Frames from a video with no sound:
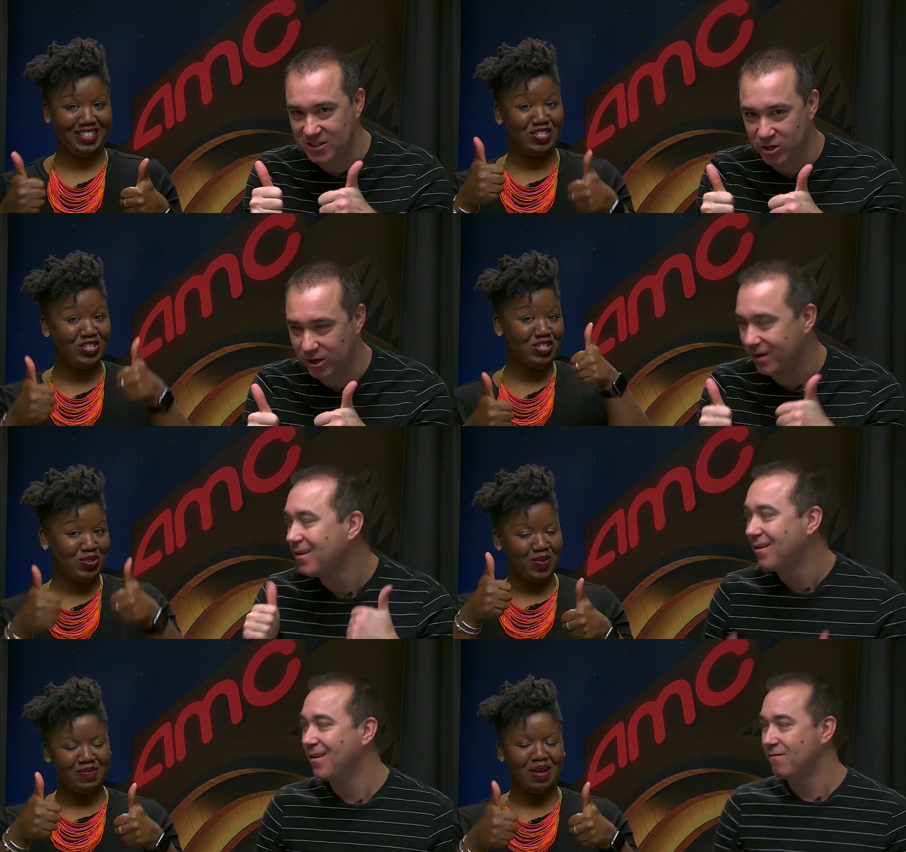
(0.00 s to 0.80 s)
Speaker 1: That's
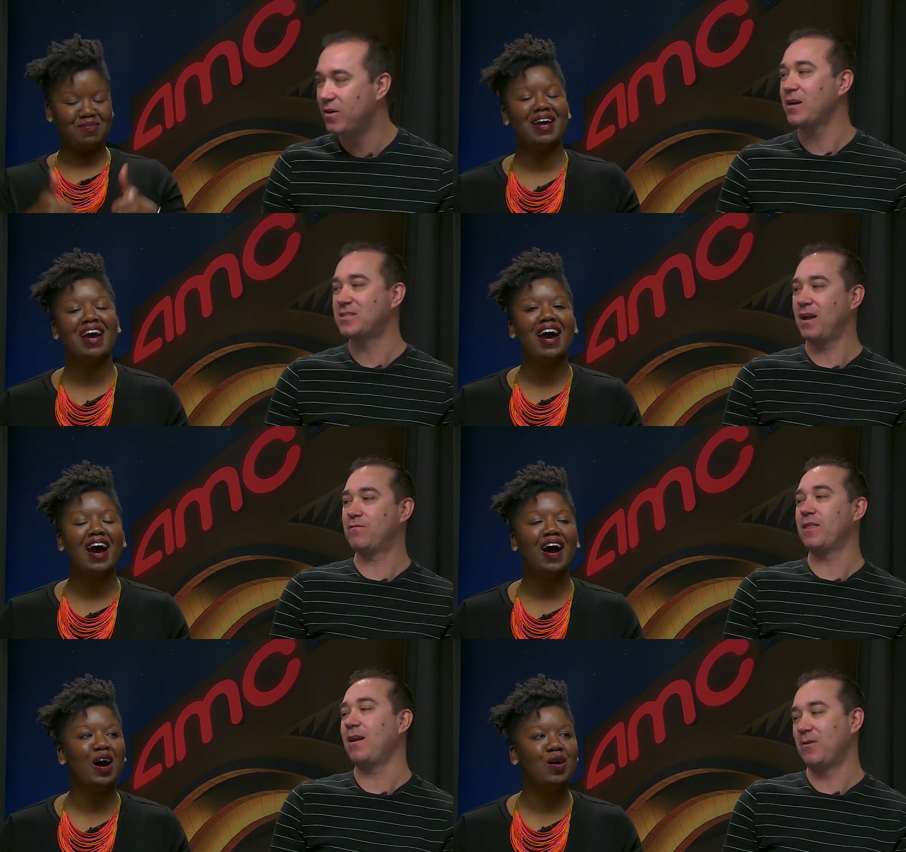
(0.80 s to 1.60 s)
good. Very excited
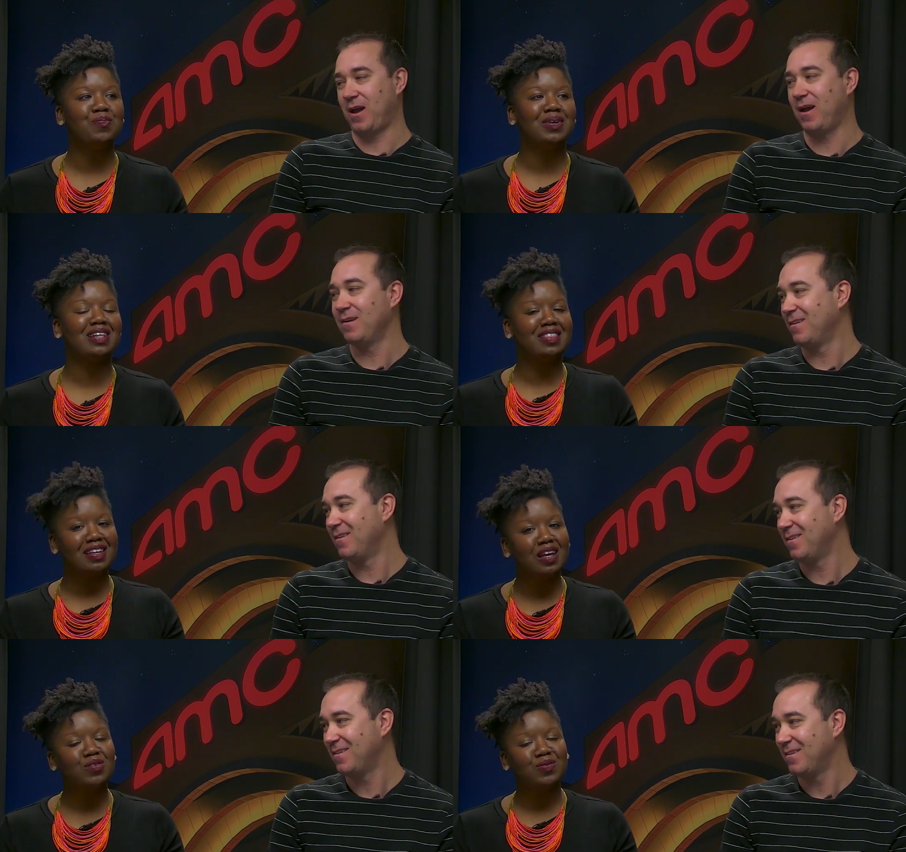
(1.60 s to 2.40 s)
for that. Um, okay. But the
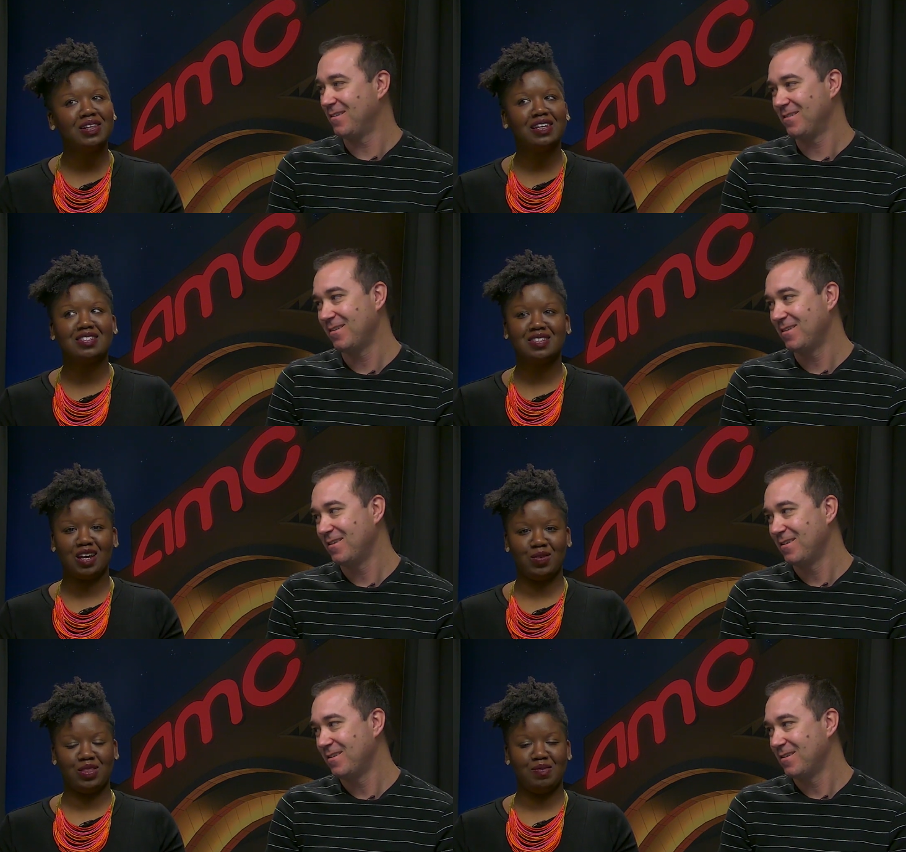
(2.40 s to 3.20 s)
Speaker 2: thing that really
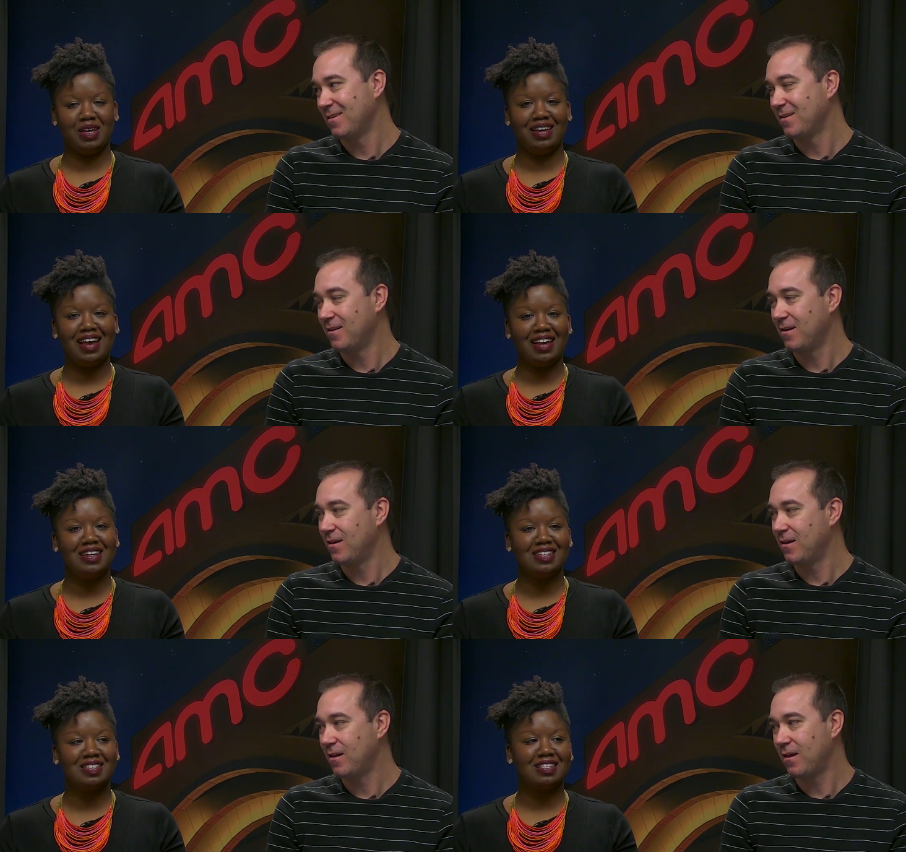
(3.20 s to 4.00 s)
stuck with me
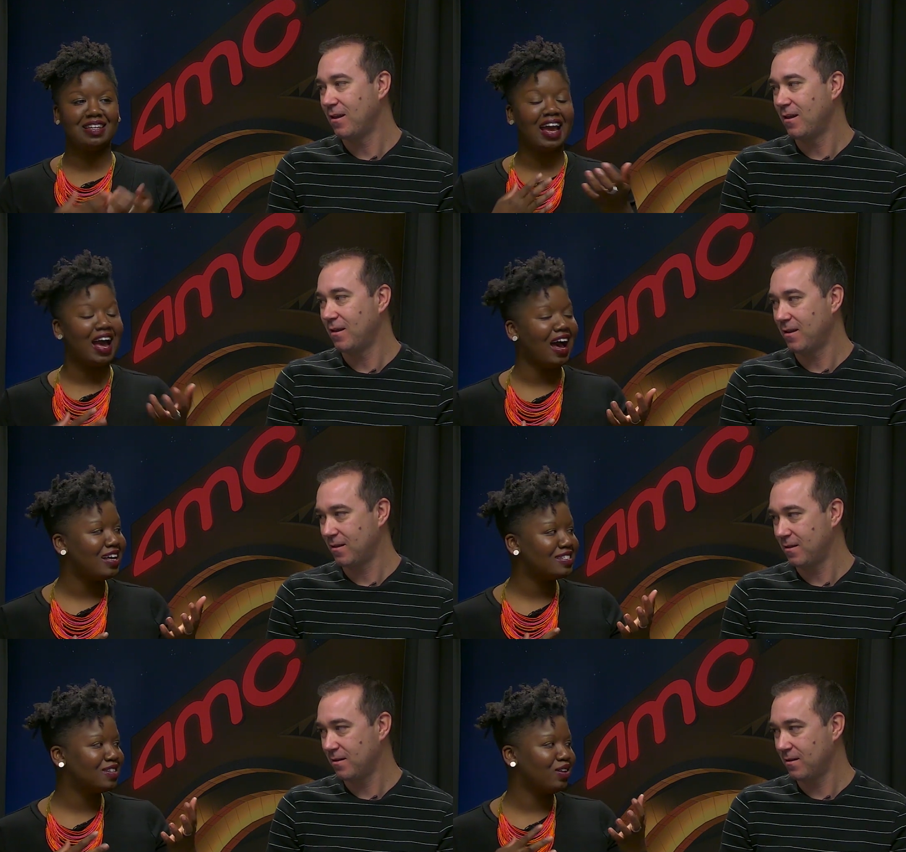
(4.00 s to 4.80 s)
is the
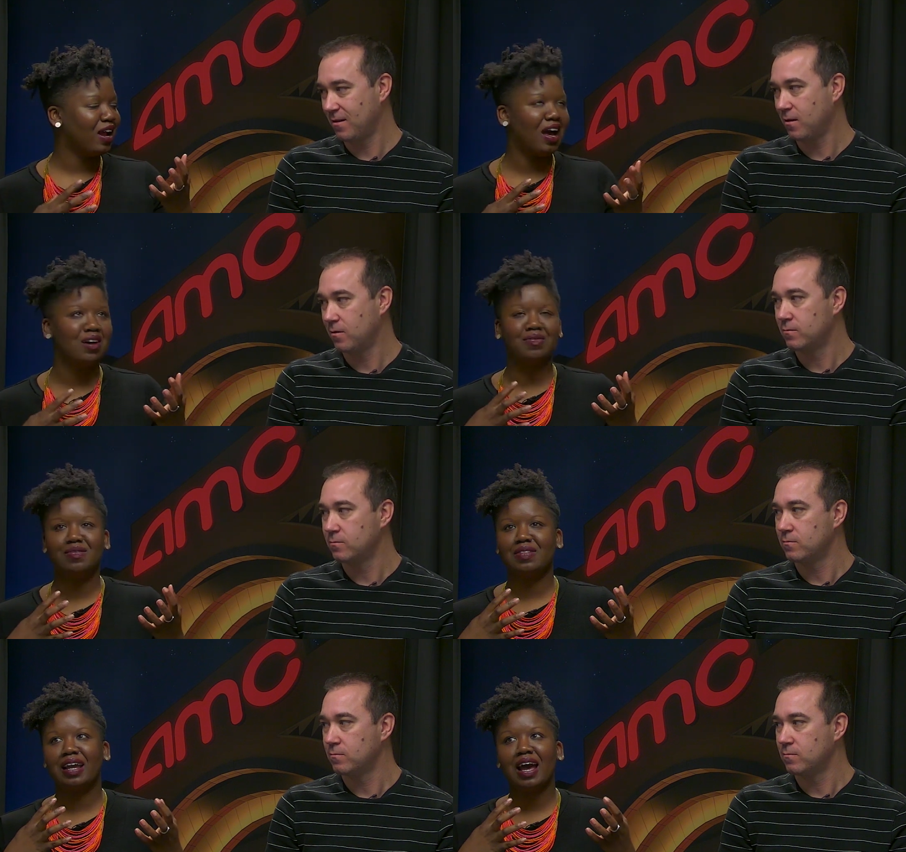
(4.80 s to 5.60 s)
cast have
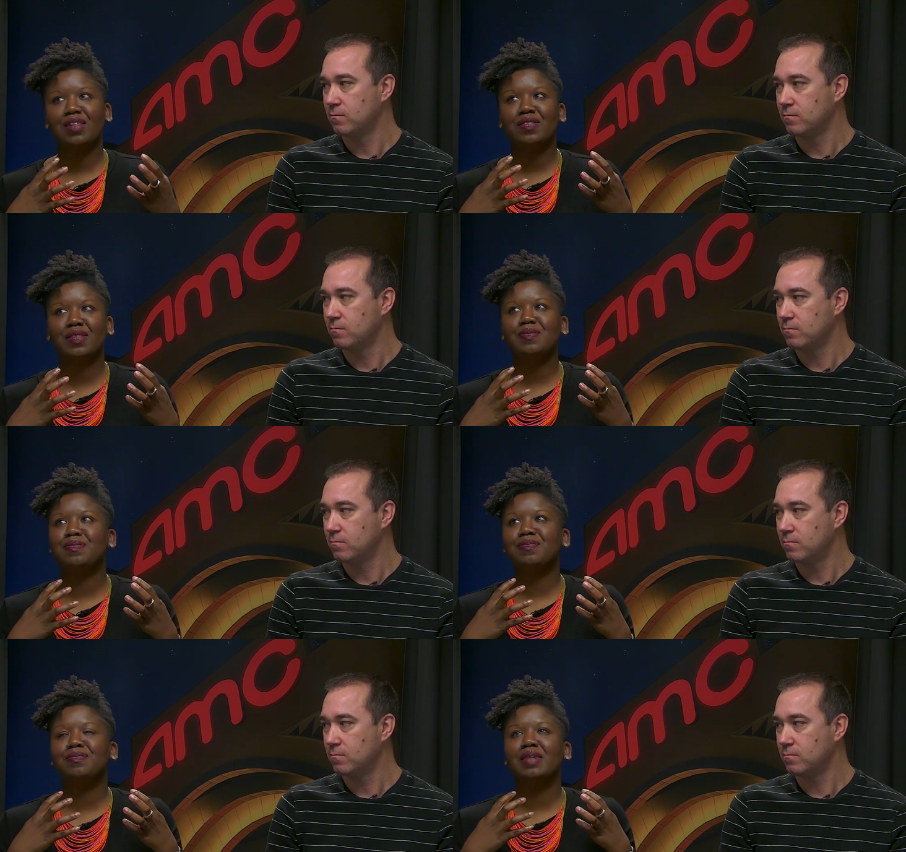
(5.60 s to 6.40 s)
they
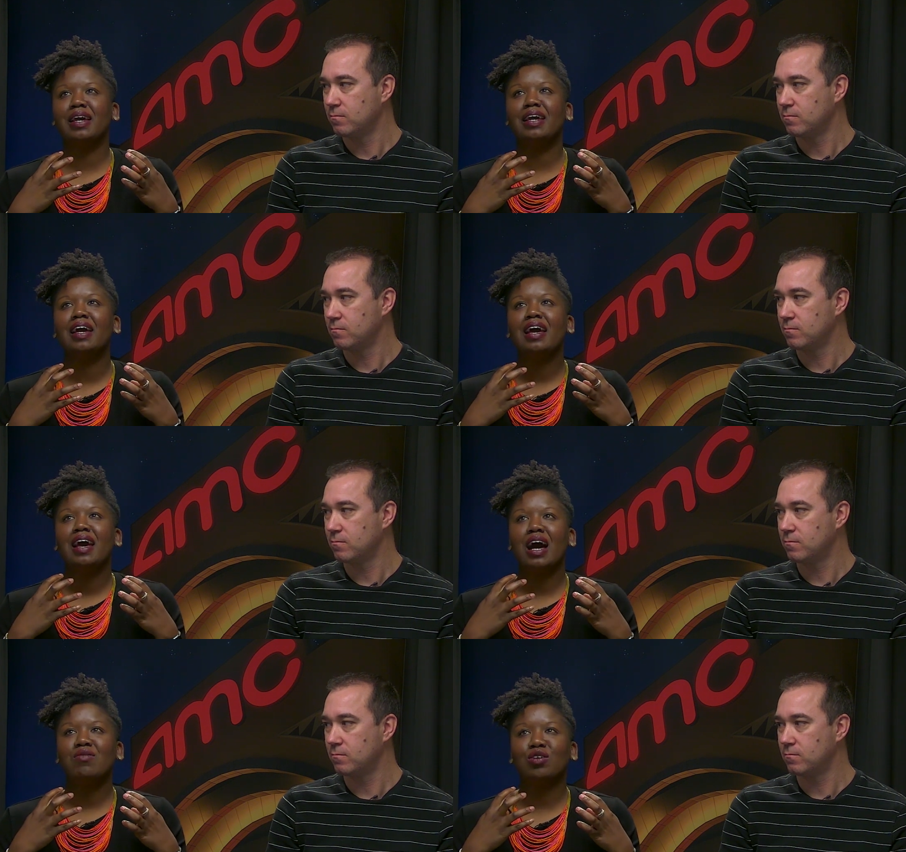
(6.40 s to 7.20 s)
they
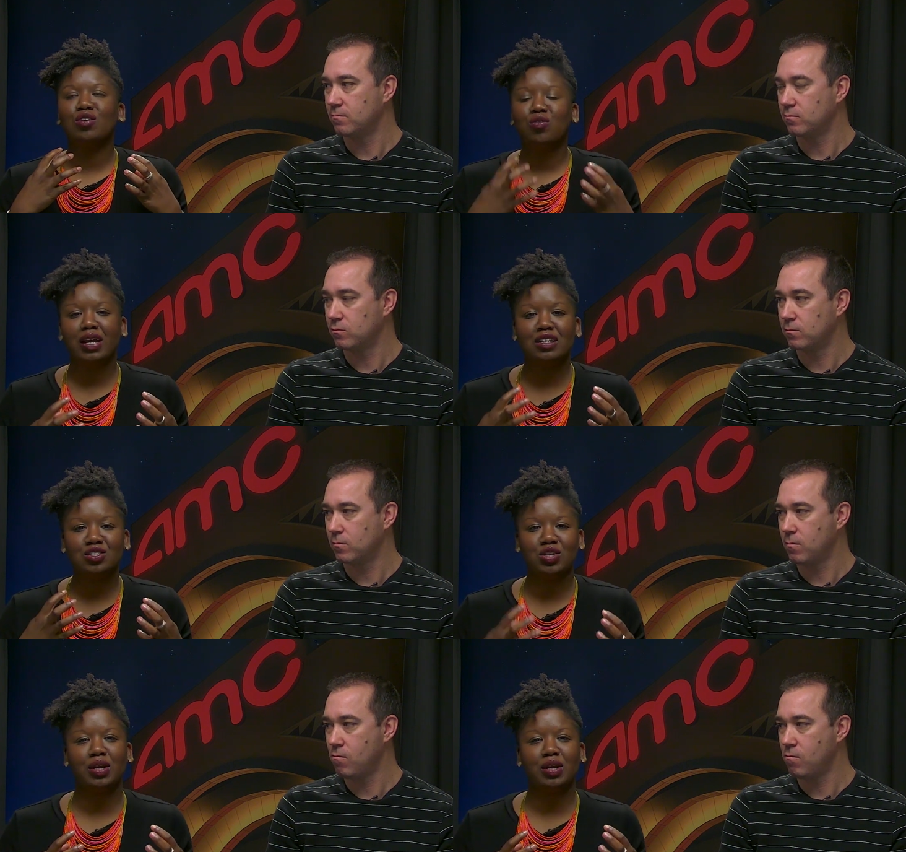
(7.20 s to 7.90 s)
have a great